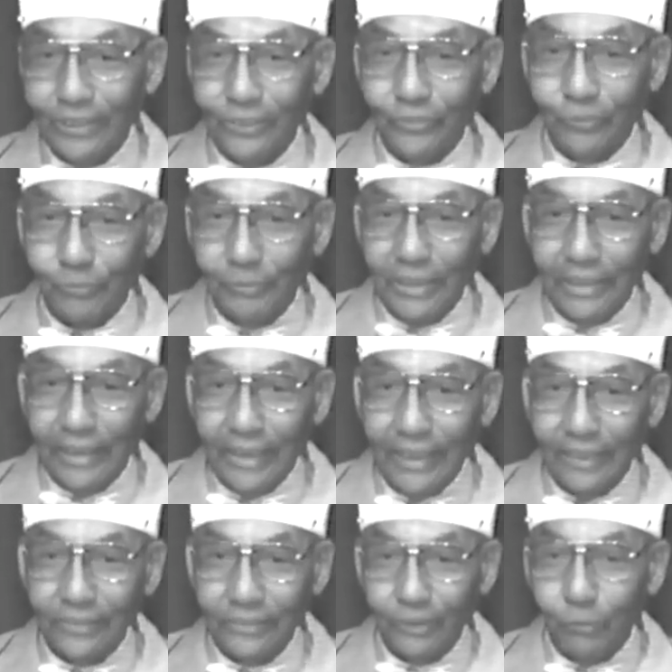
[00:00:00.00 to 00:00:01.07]
Because
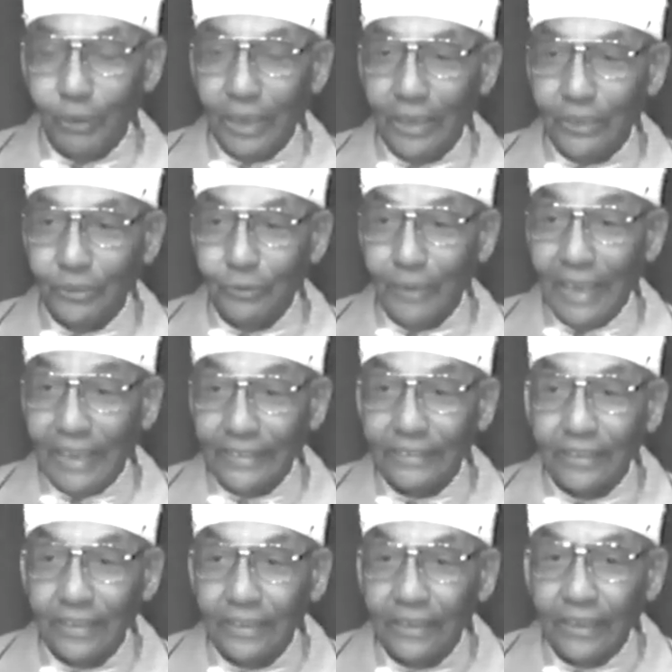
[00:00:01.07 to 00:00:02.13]
when you asking the
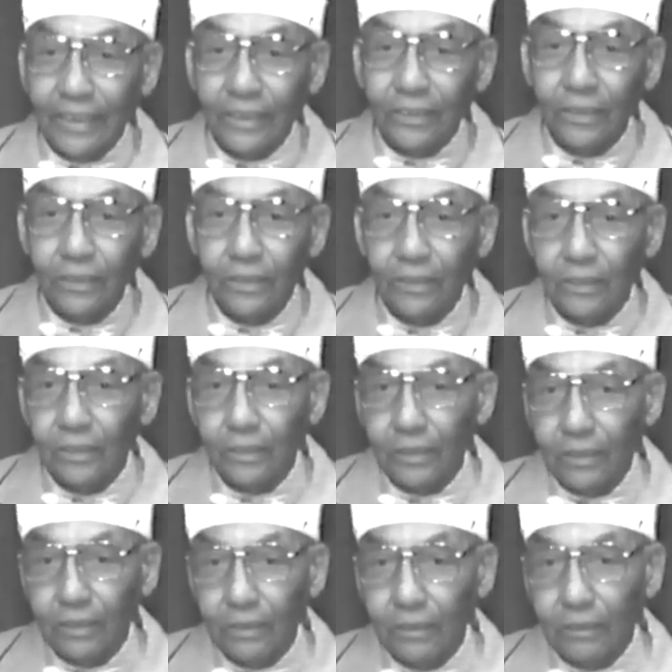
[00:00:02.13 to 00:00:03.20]
question, Lord
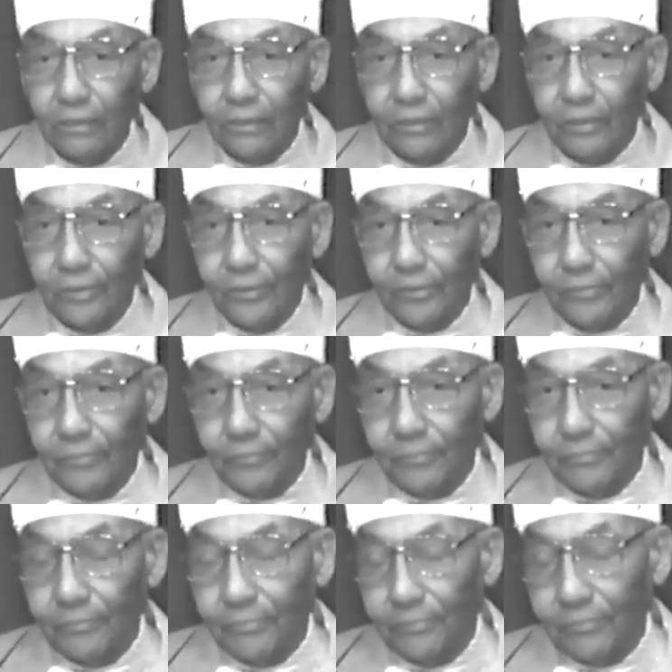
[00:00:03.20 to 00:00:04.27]
gives me the answer. Why
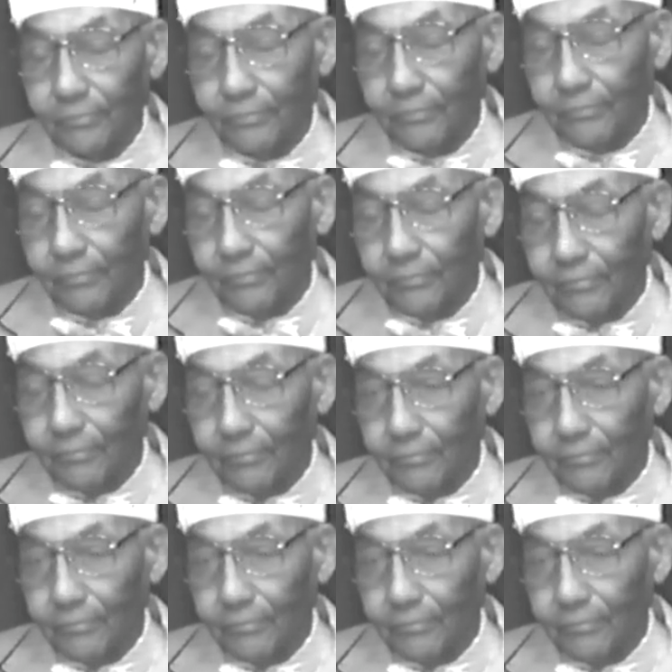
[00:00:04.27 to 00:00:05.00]
are you asking it?